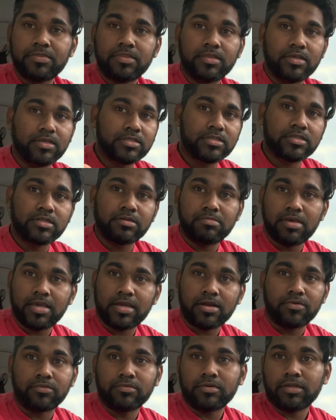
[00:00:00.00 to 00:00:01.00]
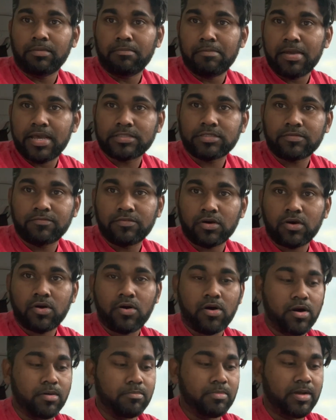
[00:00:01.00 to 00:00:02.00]
This could make a real mess of your
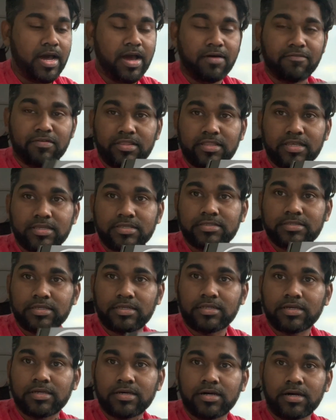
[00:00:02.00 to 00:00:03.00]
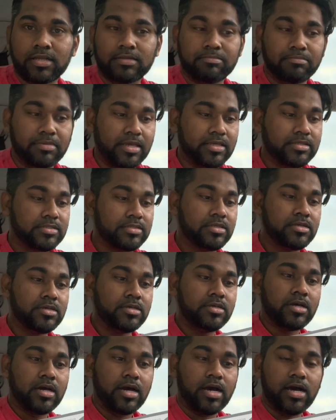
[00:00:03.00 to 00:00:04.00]
car, but having this silicone based
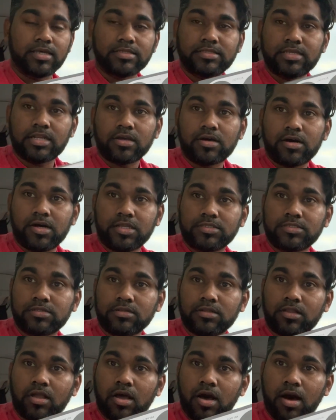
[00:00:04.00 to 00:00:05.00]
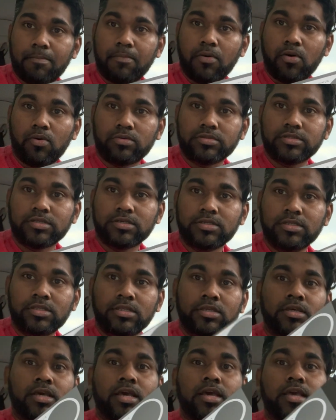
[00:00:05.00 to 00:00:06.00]
center console cup holder
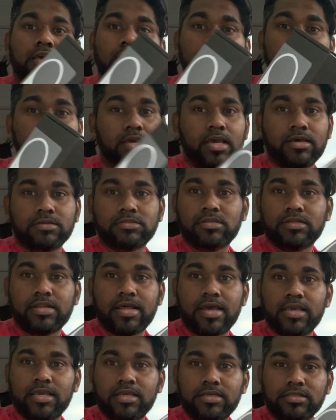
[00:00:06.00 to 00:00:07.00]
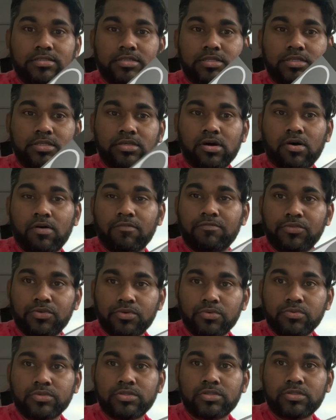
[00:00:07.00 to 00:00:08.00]
gives it that easy of
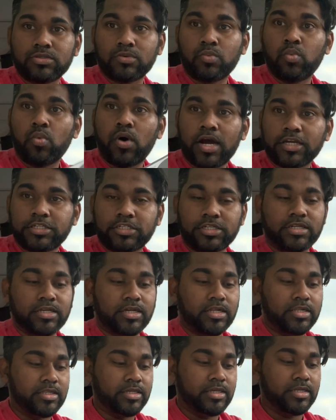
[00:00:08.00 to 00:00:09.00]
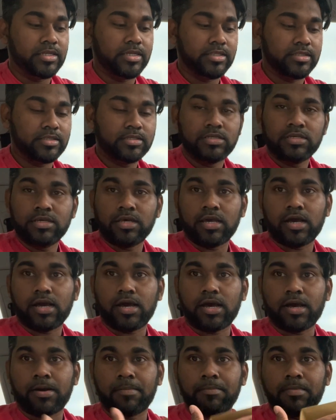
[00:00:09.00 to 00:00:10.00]
use to wash it and clean it,
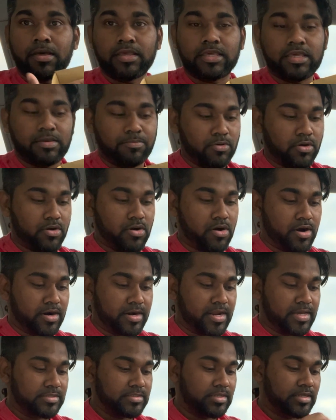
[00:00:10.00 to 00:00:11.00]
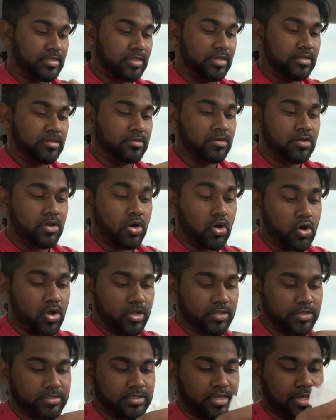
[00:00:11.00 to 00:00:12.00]
and keep your car nice and clean
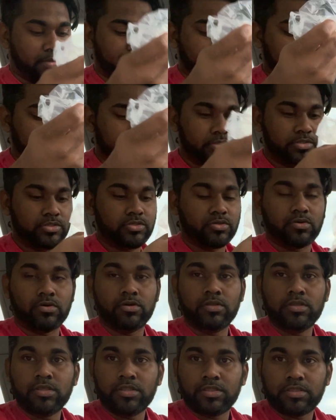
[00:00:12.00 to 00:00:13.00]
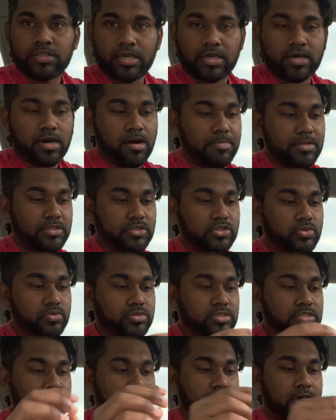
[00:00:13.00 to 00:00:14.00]
all the time. So they come in
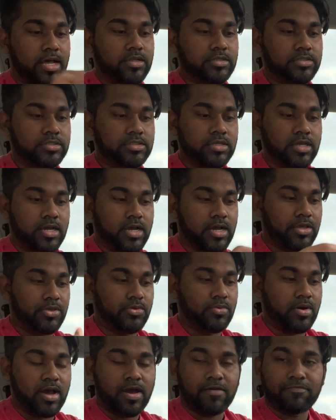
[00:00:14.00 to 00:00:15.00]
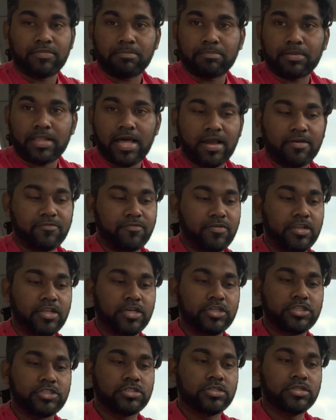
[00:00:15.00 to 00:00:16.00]
2 styles. You have the black
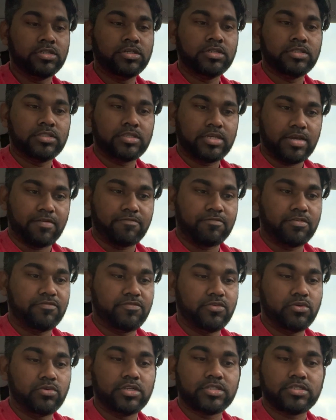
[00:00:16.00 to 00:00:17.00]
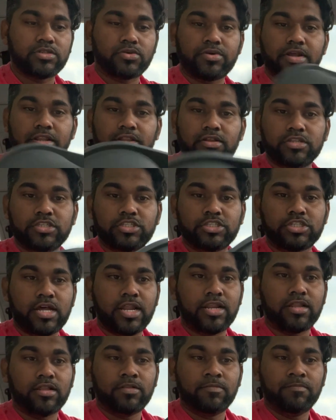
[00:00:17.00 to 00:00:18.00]
finish. I think I've reviewed this already on this
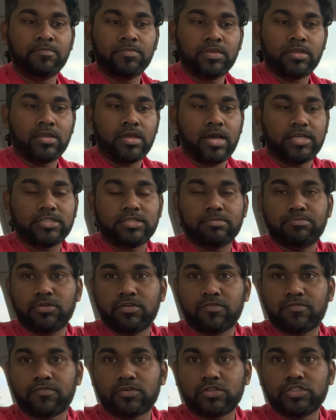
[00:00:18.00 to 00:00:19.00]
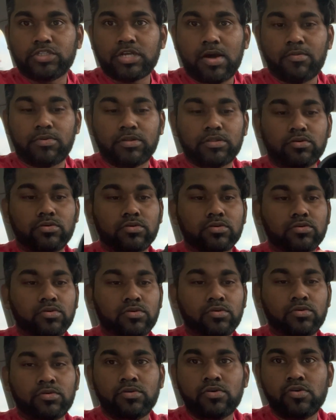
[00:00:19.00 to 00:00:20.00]
channel. Has a beautiful Jawa
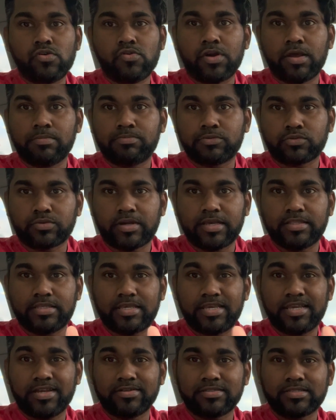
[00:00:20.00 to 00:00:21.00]
logo, grips right here.